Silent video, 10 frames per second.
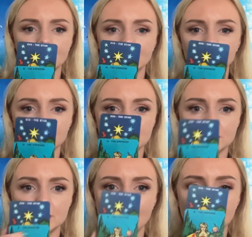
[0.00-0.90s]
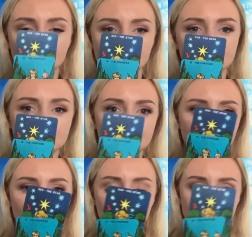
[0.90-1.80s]
you're the empress
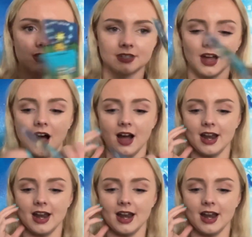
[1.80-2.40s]
and you're the star